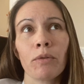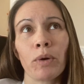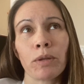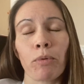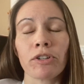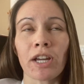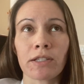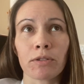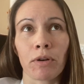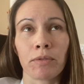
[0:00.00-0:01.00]
what the
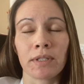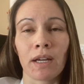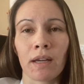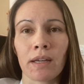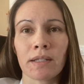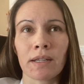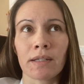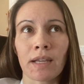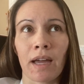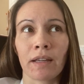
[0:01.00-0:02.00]
progesterone does
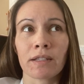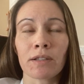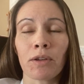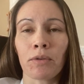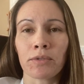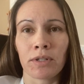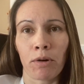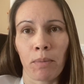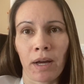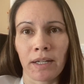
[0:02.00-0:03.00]
is that slows your
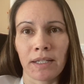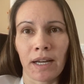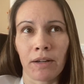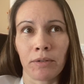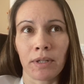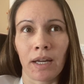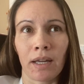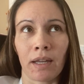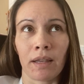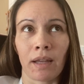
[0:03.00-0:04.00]
body down,
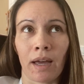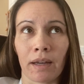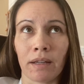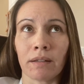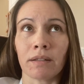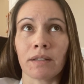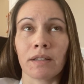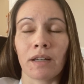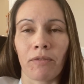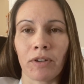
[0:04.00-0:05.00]
and that can
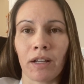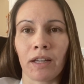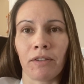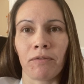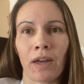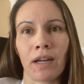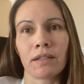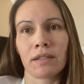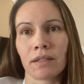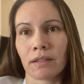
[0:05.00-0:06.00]
definitely
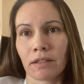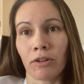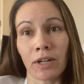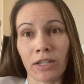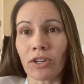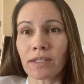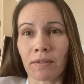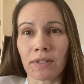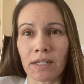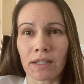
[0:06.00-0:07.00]
affect your
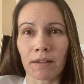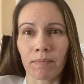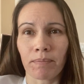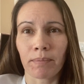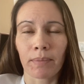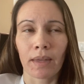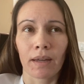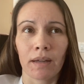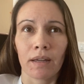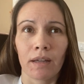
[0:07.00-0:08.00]
digestive system.
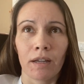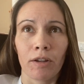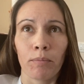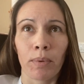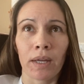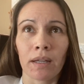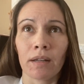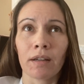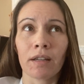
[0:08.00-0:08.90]
But